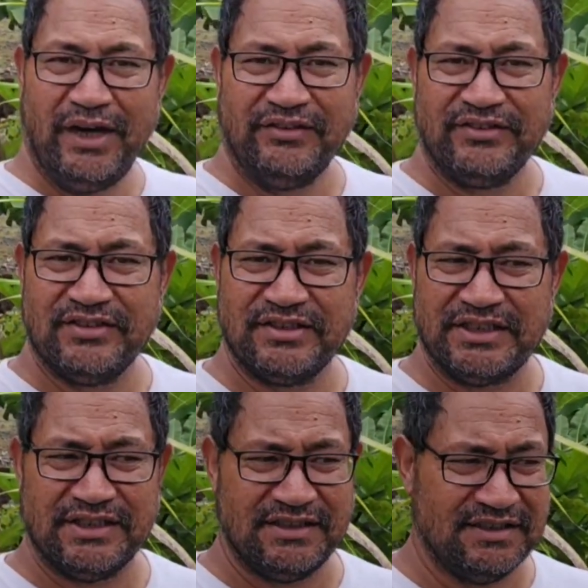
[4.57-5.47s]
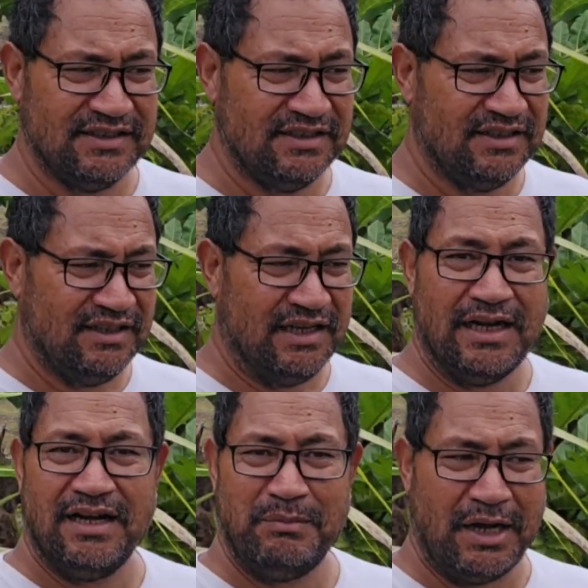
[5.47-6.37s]
our ranch.
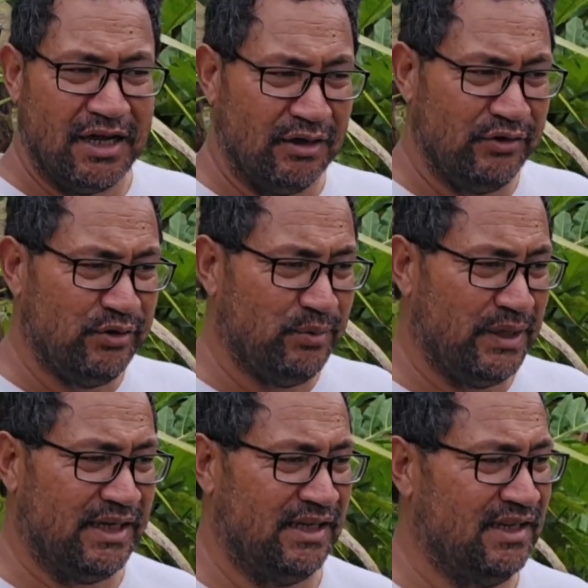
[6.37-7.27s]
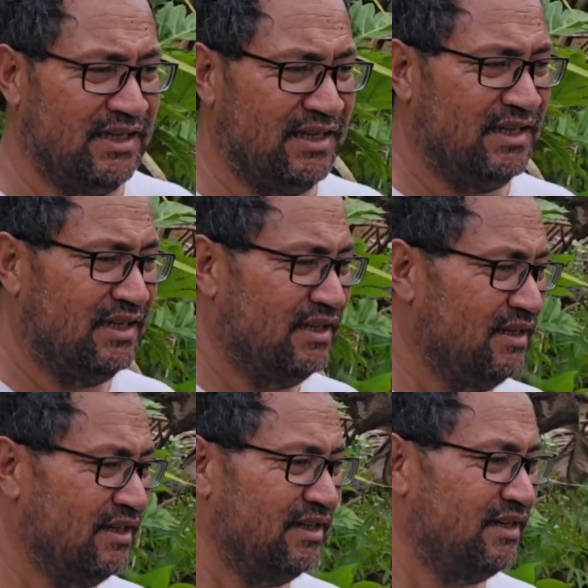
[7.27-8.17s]
Mahalo nui
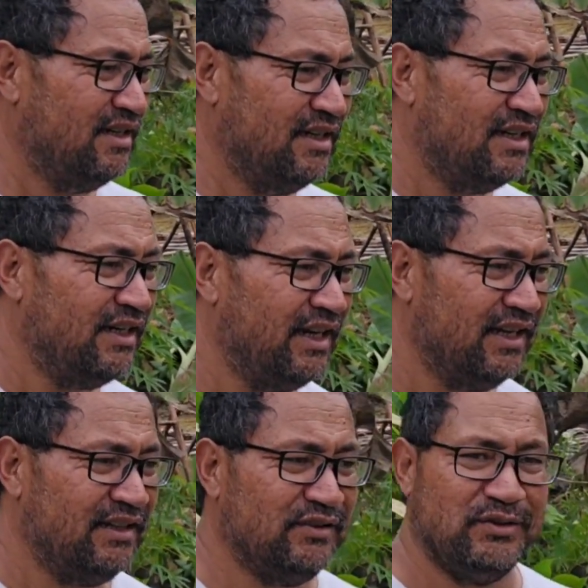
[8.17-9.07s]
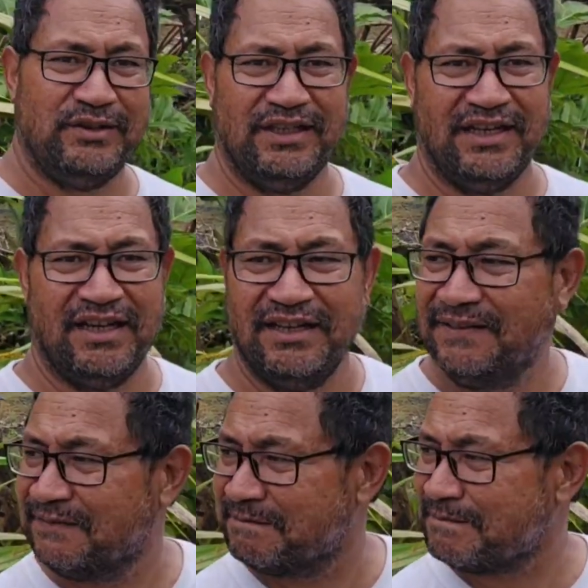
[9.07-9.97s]
again to the